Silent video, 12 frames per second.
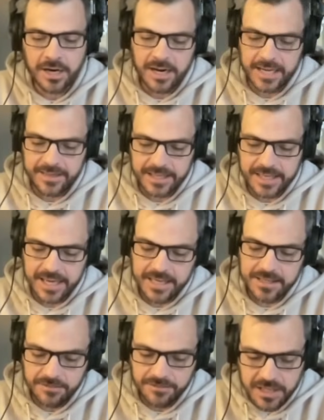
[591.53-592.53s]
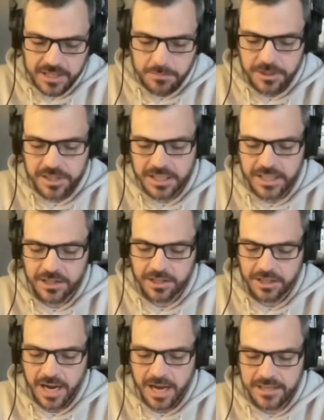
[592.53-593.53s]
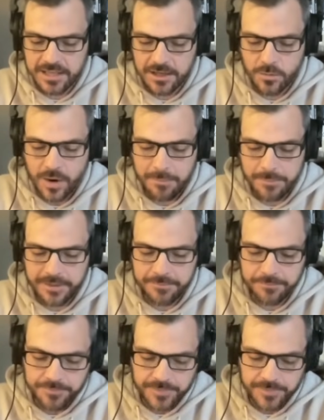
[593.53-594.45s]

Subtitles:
In the case of this particular Qadr weapon,